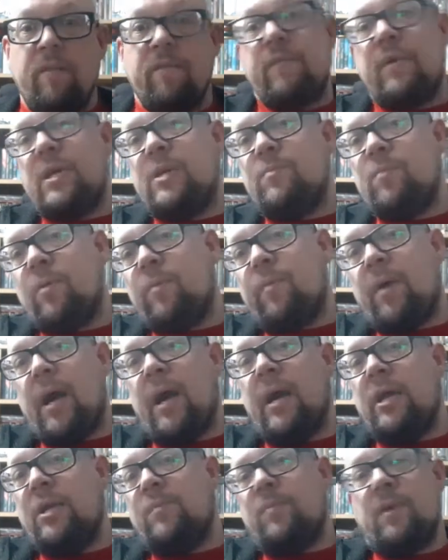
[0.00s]
Facebook
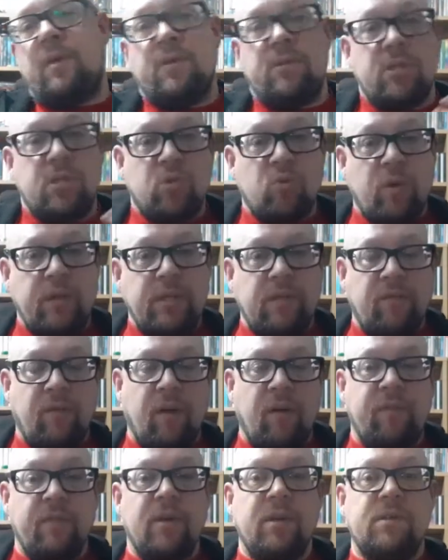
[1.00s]
page because it's
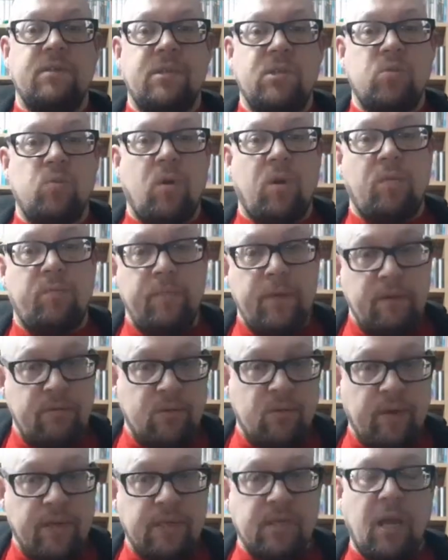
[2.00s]
25 years since Wild Mood
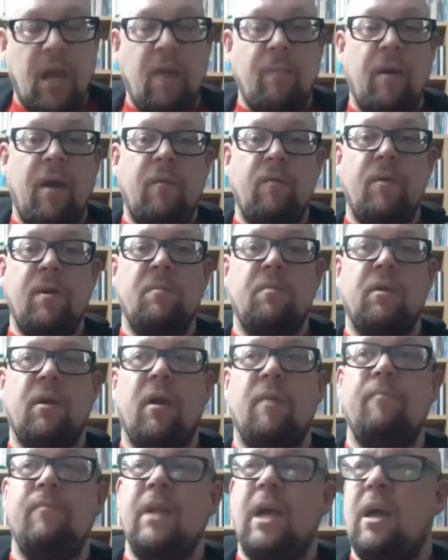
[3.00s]
Swings came out, and people
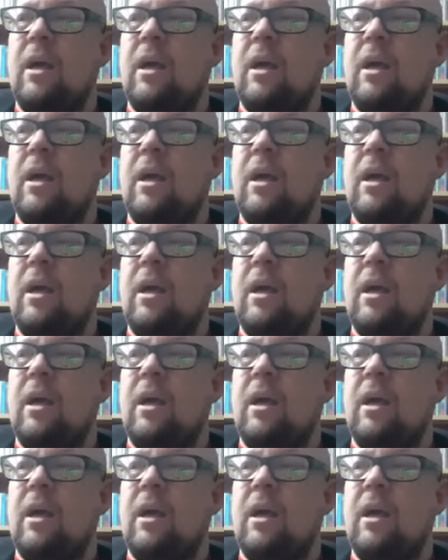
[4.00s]
going,